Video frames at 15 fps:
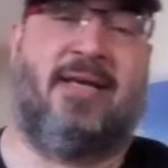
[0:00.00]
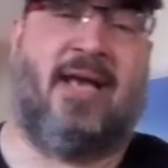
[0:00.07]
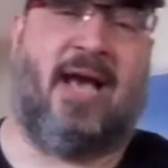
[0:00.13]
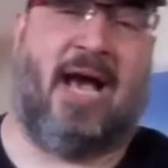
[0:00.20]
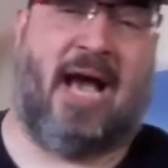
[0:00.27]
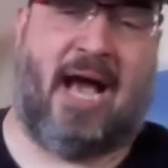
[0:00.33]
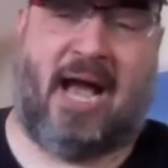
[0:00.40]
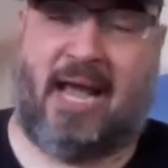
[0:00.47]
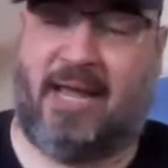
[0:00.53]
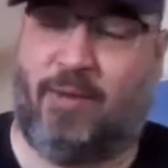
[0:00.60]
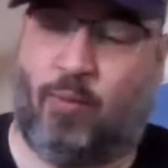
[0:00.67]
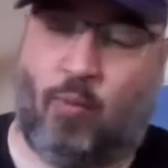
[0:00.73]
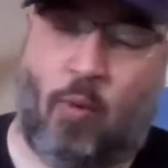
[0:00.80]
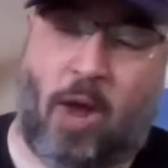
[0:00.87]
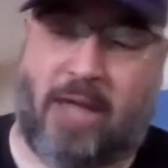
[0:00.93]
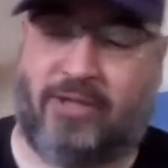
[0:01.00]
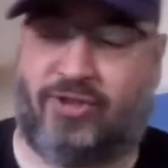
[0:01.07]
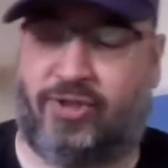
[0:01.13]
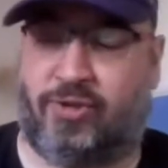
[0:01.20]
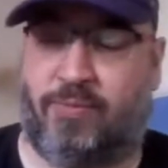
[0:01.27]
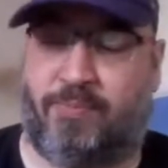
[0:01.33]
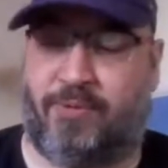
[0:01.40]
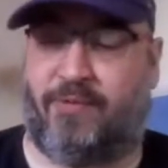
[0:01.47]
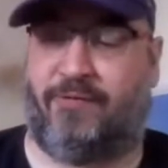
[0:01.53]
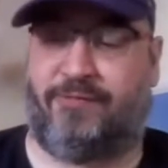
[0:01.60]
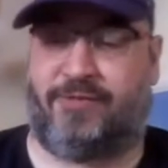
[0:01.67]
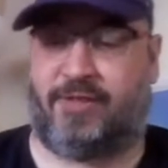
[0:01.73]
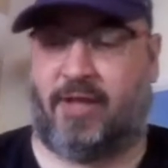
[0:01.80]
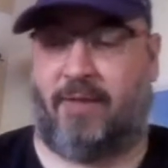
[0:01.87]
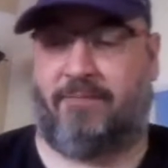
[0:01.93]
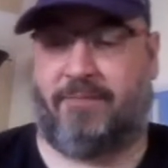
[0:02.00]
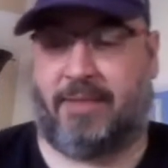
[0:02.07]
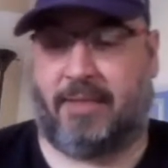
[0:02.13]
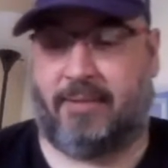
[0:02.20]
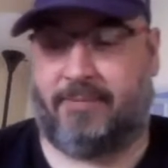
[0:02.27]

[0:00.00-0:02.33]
he wants to prove something.